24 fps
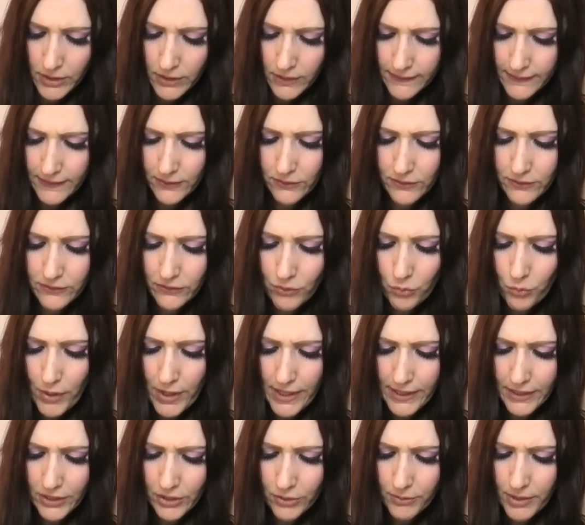So there's a
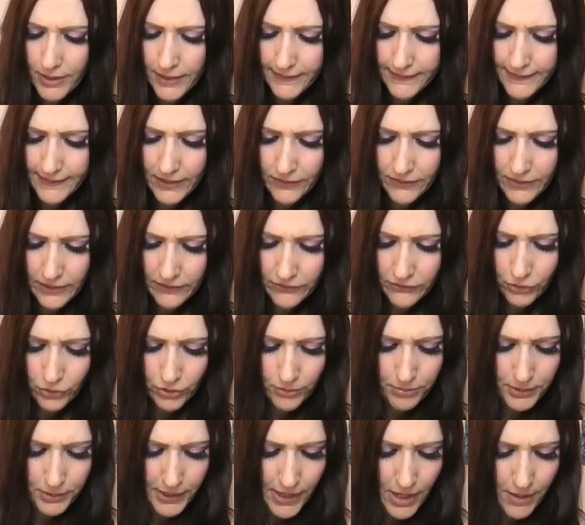waiting around to see how things are going
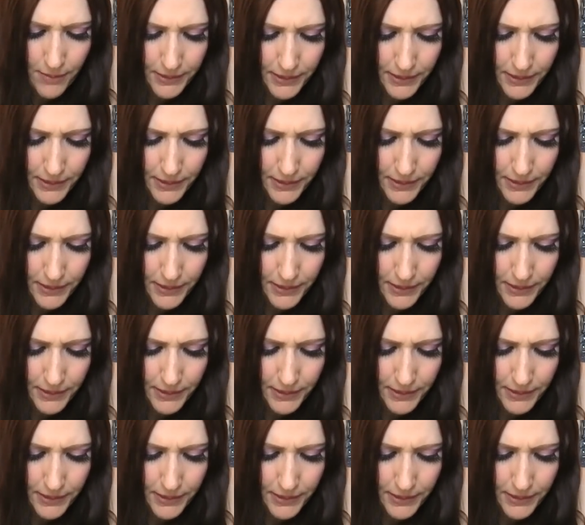to play out,